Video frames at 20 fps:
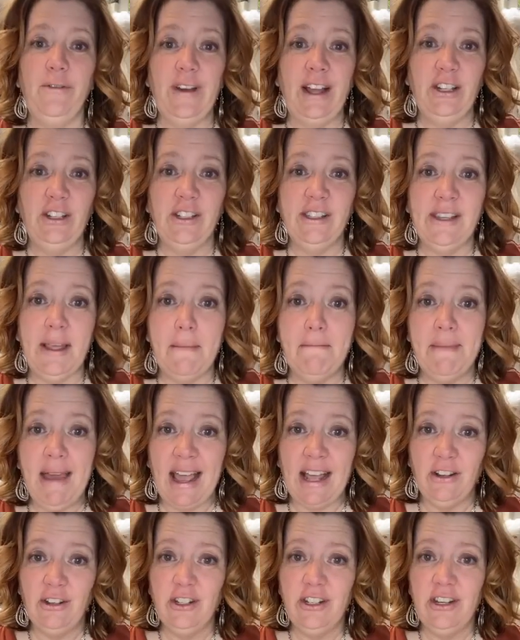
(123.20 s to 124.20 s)
don't know if I just
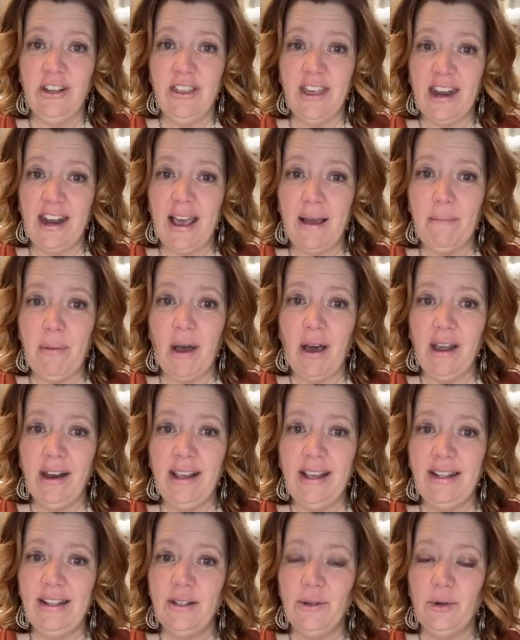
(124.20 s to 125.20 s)
imagined that I
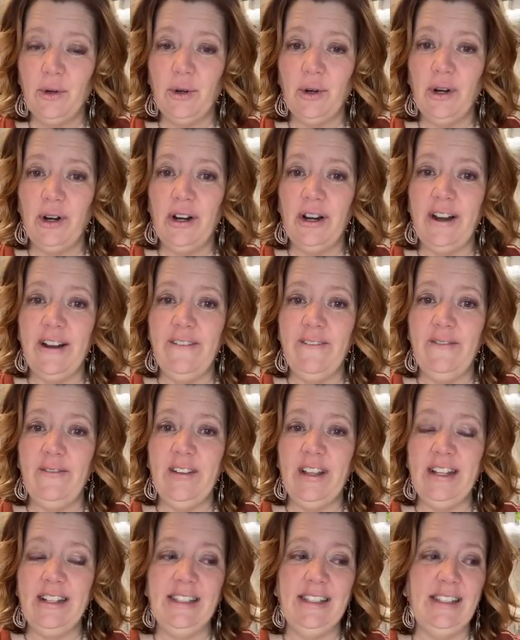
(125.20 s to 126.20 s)
bought it or if
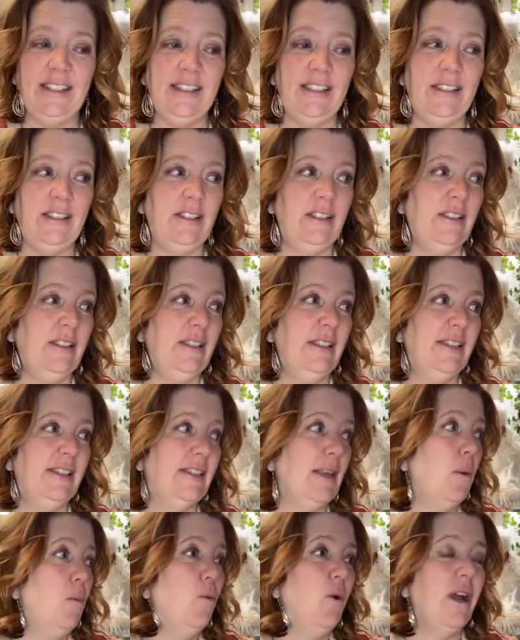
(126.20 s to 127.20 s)
it's
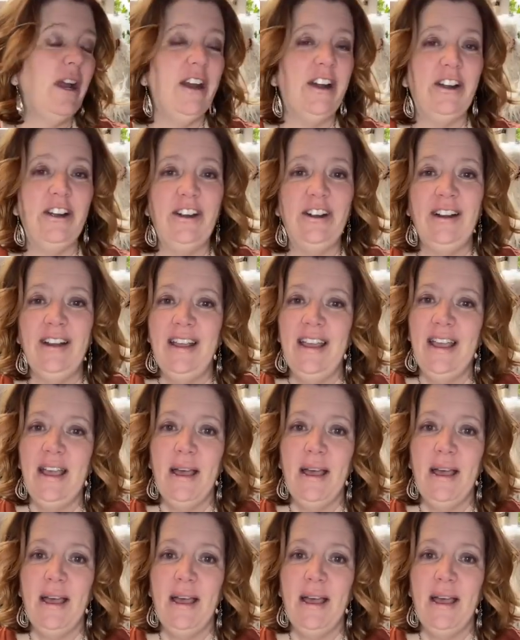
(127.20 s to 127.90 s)
somewhere,